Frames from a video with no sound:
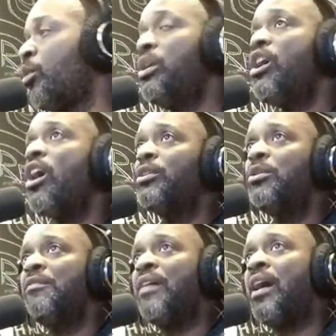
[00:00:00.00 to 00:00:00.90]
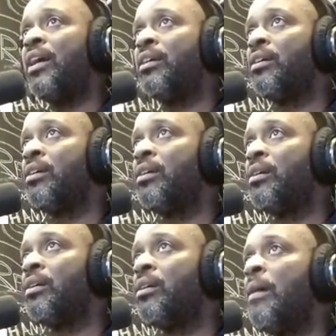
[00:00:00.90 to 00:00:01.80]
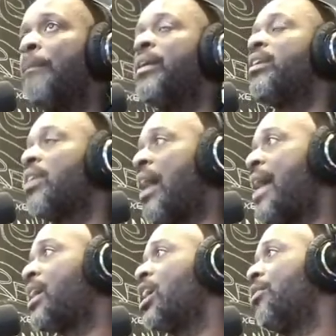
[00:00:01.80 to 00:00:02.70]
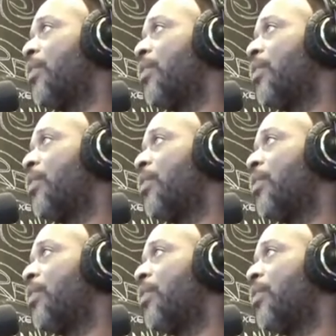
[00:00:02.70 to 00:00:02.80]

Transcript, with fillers: we are unified. But like